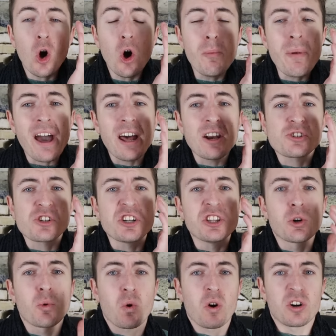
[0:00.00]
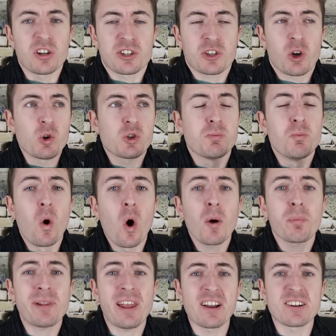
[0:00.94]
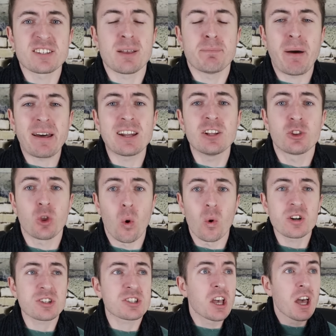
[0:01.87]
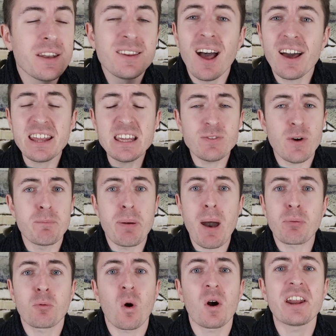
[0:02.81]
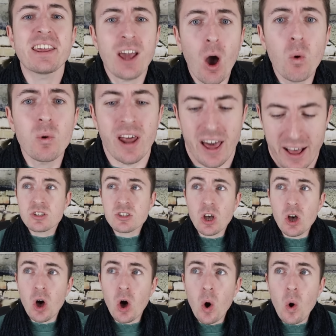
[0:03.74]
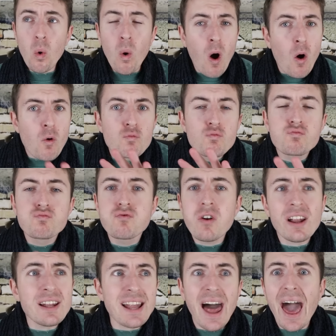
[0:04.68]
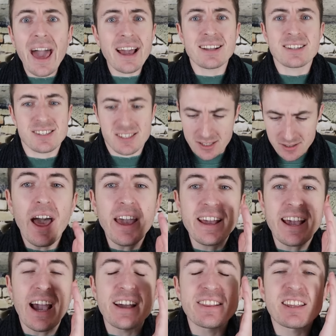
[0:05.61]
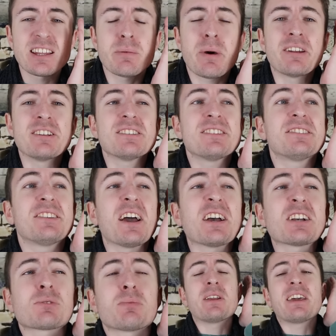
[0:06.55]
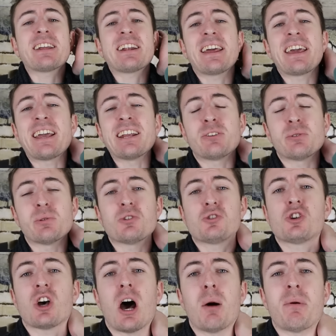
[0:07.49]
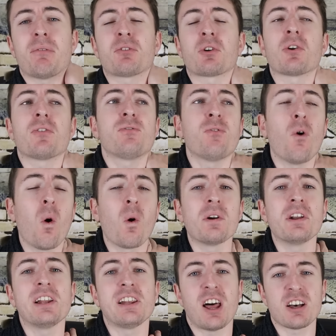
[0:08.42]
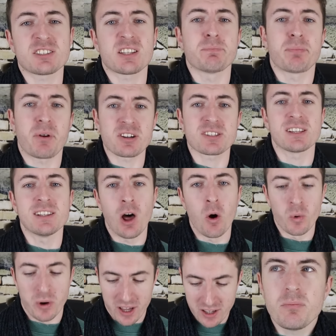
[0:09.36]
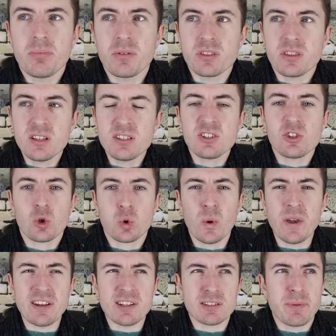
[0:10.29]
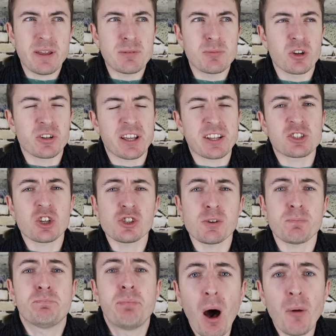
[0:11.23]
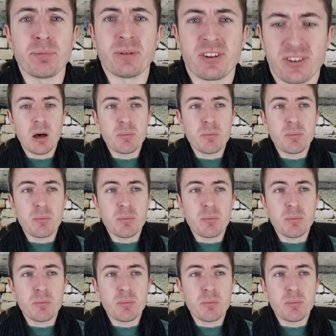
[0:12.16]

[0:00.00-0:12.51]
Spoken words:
No manager in the world has coached more players to Ballon d'Ors, not even Pep Guardiola. So, relax. I get that the man is desperately clinging to his job after a 4-0 loss to Barcelona. But this tweet has made him look like such a puppet.